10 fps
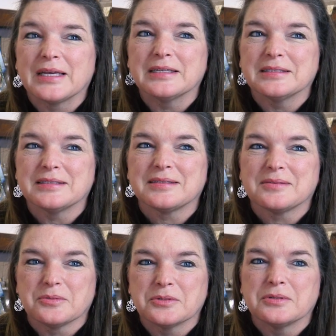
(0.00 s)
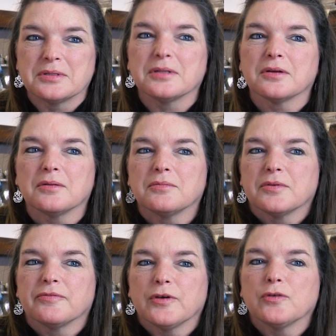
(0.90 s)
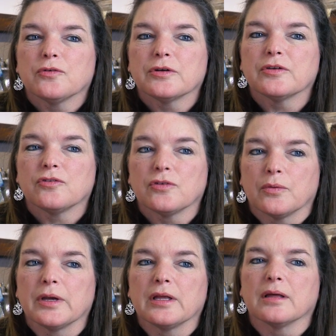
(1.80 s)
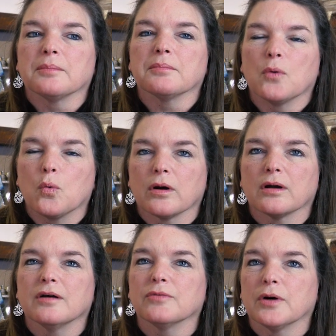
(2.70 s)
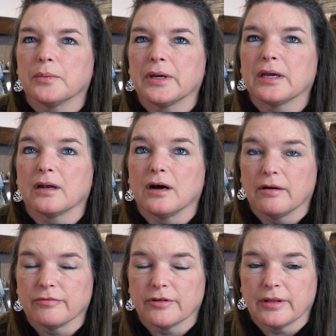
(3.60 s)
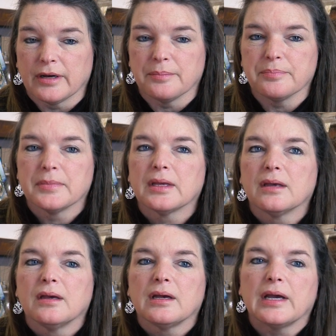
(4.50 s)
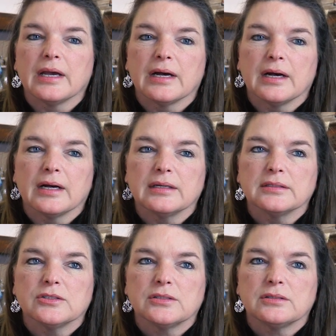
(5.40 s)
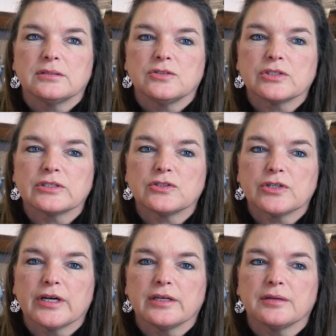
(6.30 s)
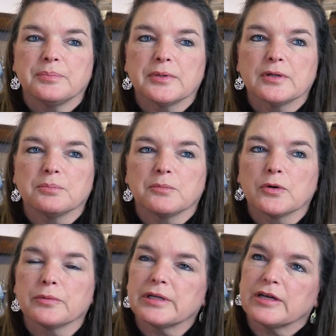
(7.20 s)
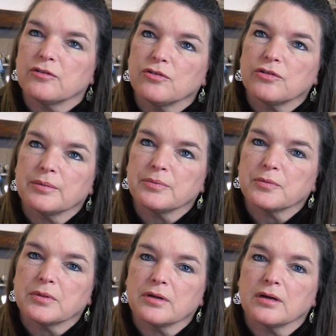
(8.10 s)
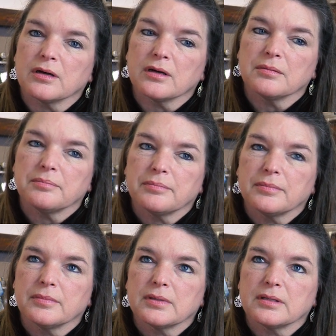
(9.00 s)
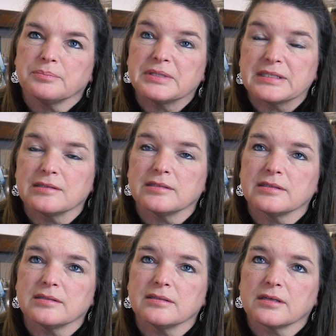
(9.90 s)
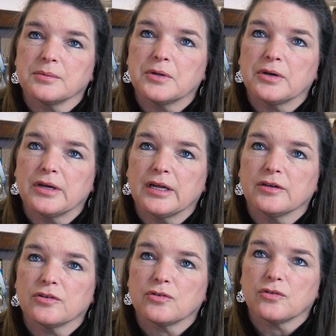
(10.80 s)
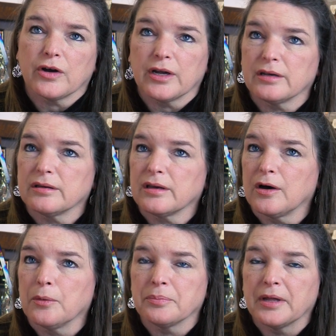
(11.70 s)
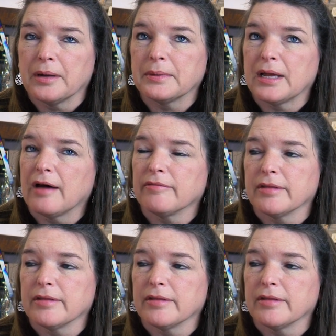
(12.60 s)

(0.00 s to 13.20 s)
and the future is showing them more of what we can offer them, and just trying to build more relationships with the businesses in the community, just trying to help them and have